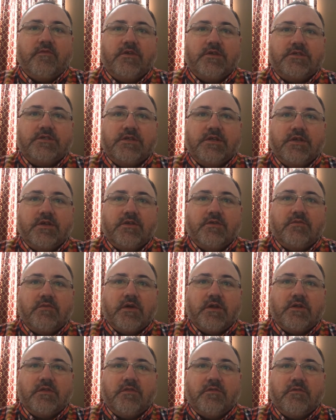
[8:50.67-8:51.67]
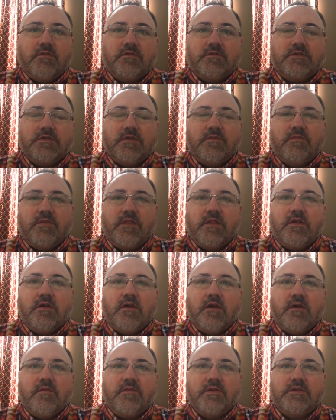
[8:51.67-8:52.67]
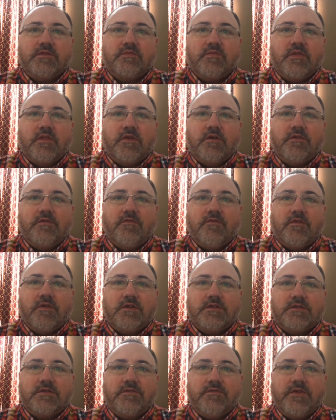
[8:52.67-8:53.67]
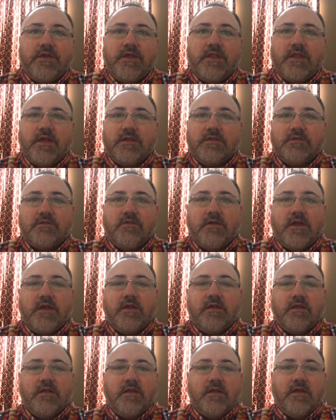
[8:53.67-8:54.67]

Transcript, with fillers: fishing and you want to throw something in the comments below for us to read, that's great.